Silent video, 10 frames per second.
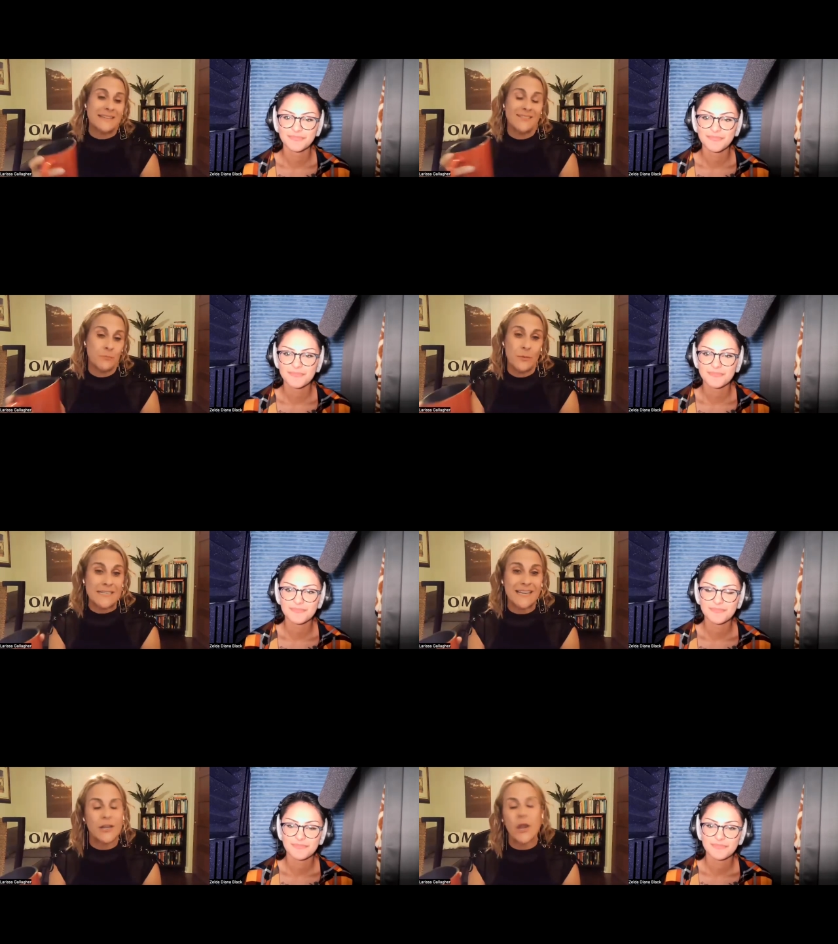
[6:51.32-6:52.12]
Speaker 1: we we
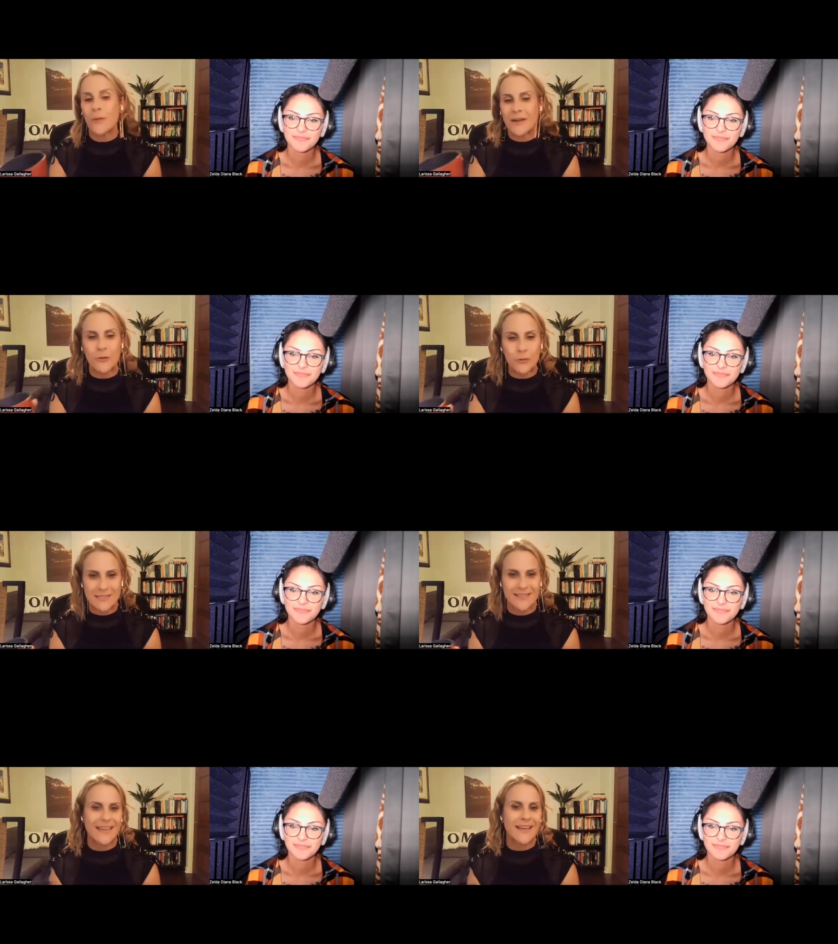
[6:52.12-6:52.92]
didn't know and nor
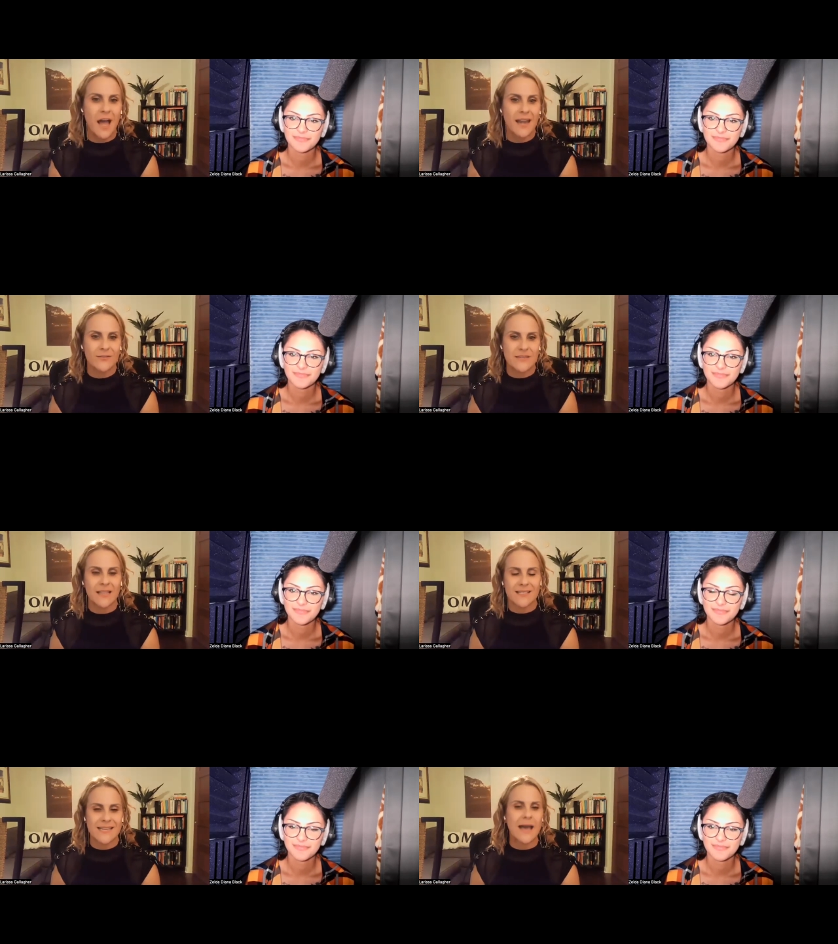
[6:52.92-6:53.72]
did they kind of
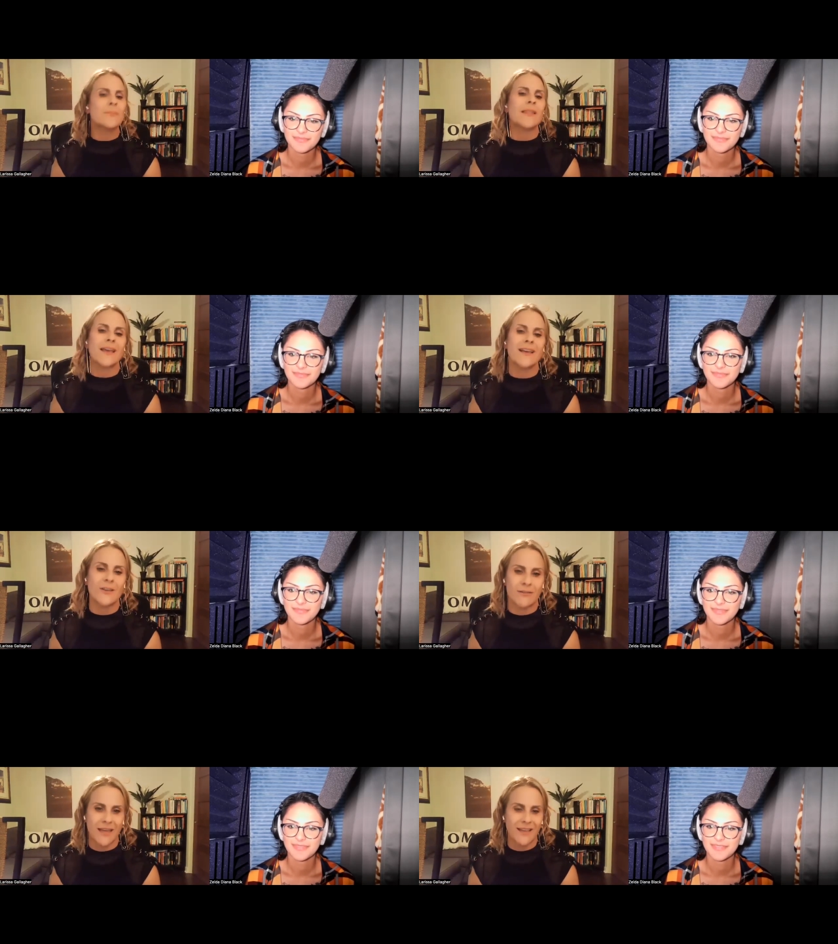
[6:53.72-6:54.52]
tell us now. But like a
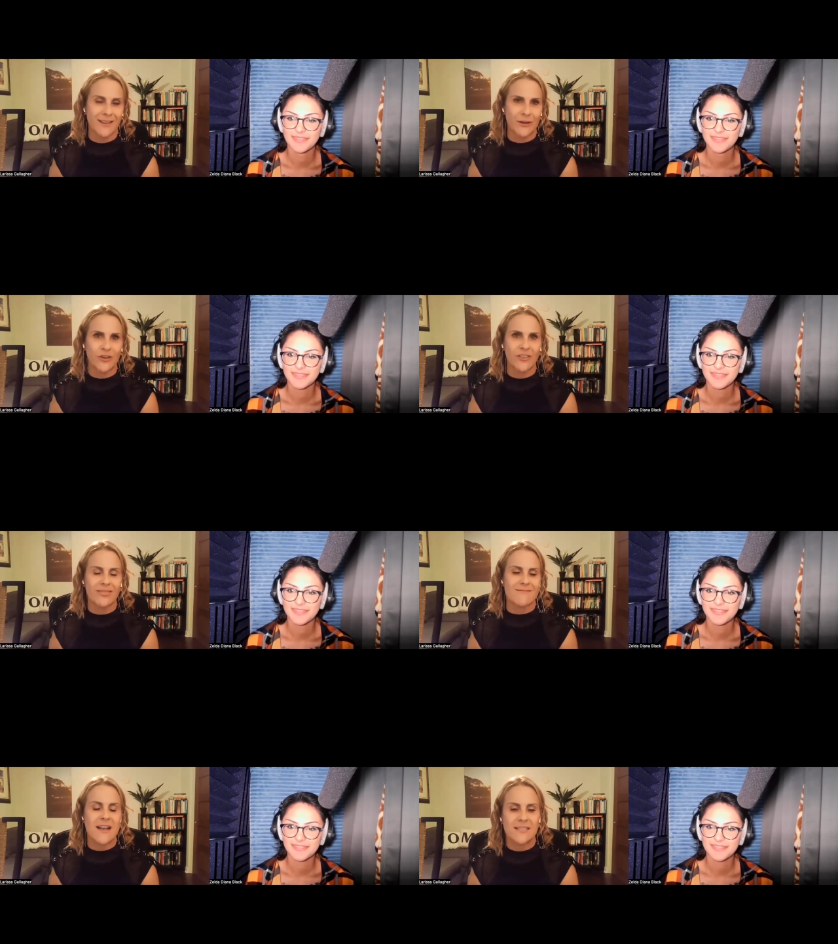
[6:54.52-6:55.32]
lot of that, you know,
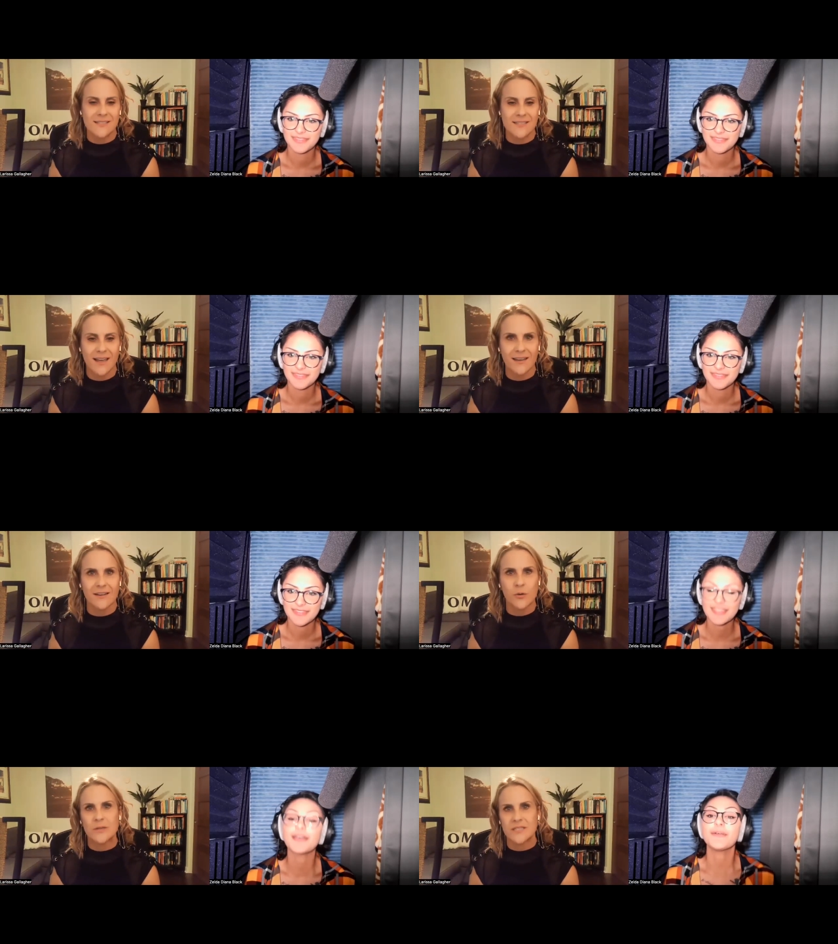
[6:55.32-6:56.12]
thrice down
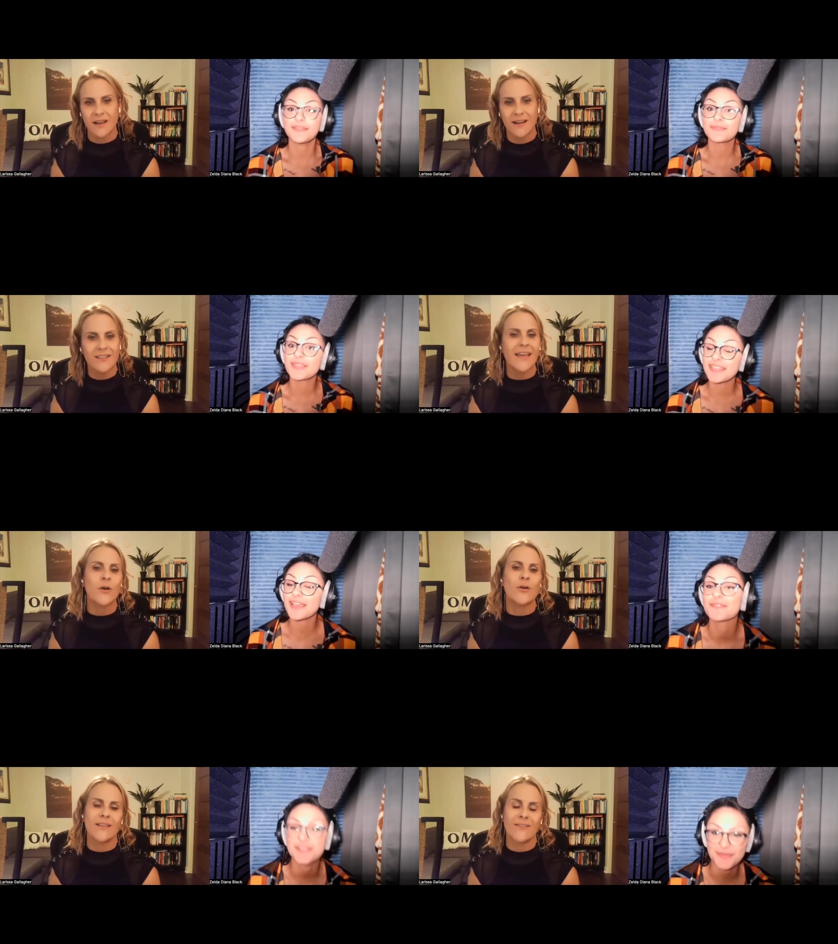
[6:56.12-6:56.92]
and oh, really? like
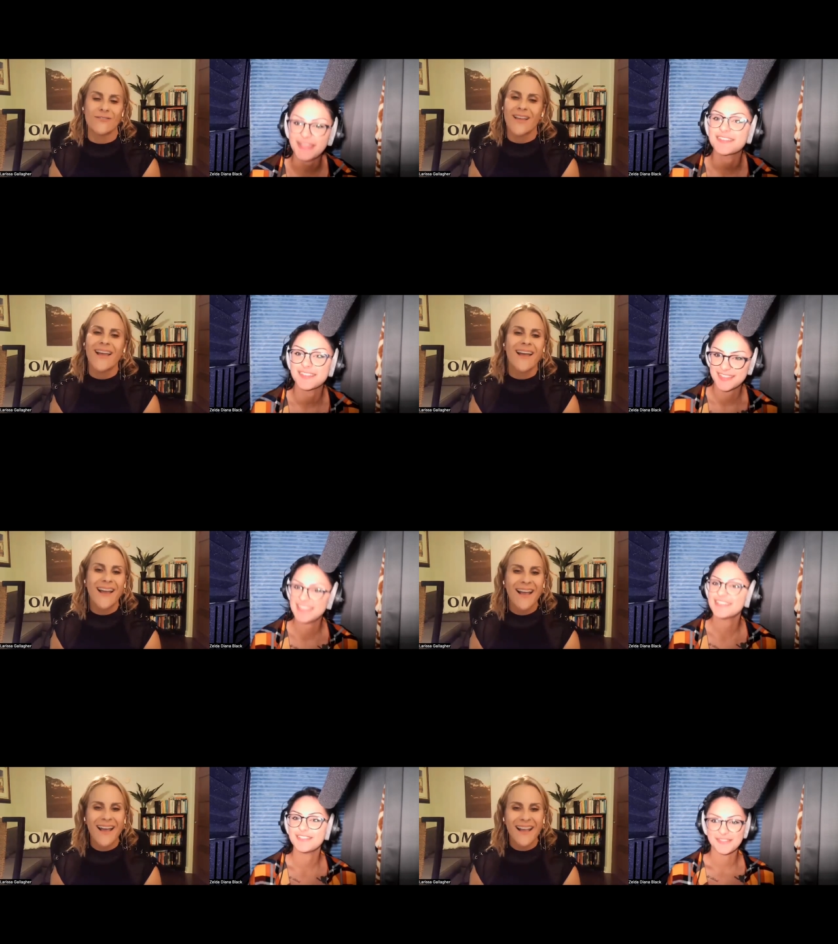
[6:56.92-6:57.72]
I was about
Speaker 2: of, to
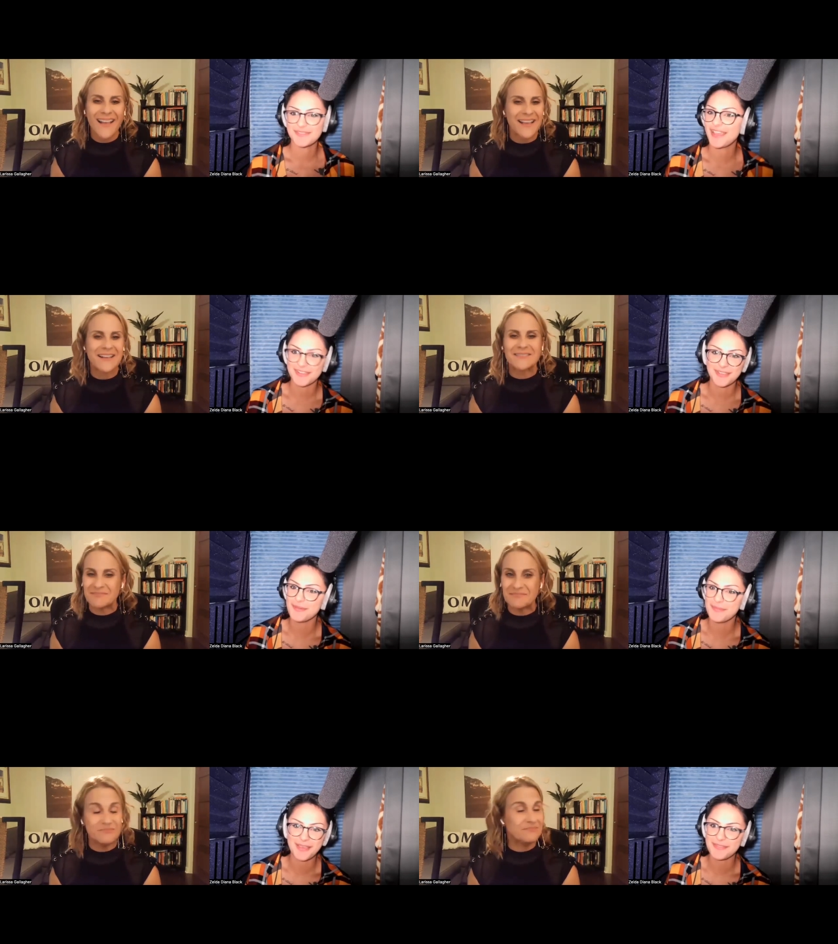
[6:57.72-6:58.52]
say, did you not know
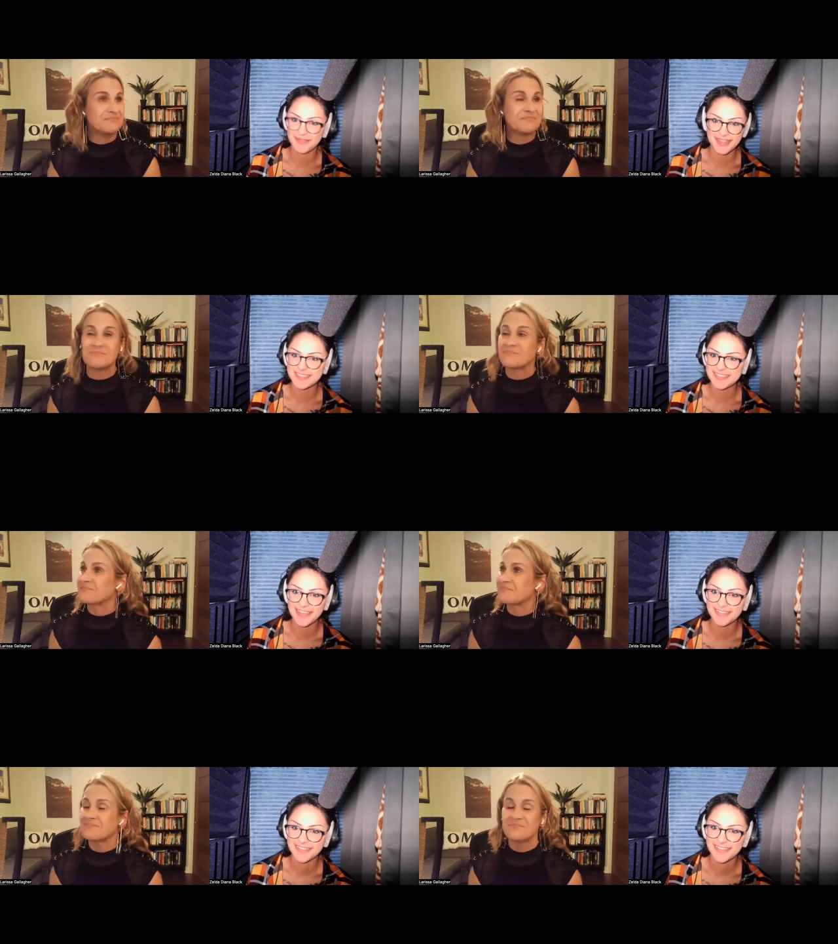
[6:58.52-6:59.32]
about thrice
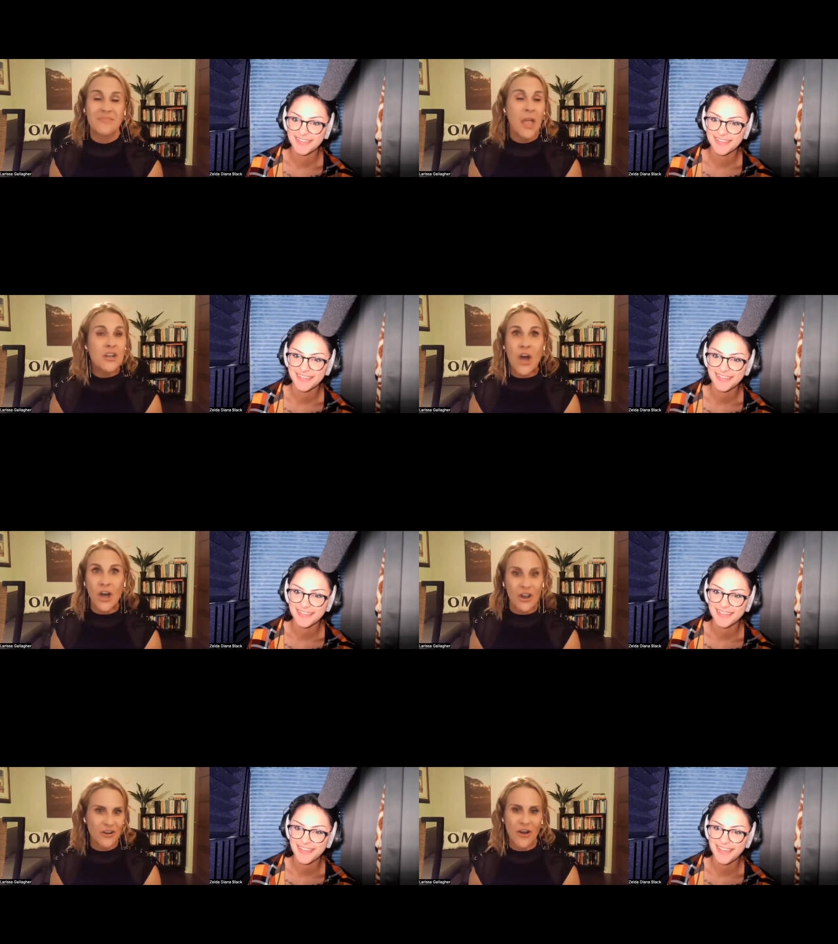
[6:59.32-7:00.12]
down?
Speaker 1: No,
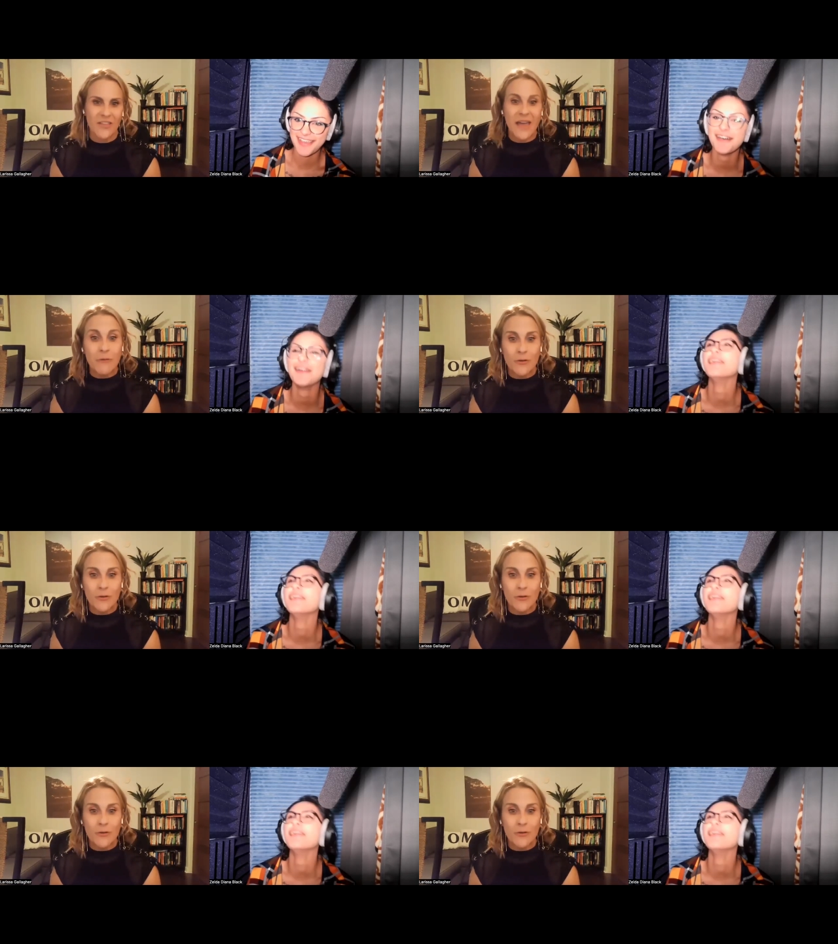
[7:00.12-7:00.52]
no, oh. they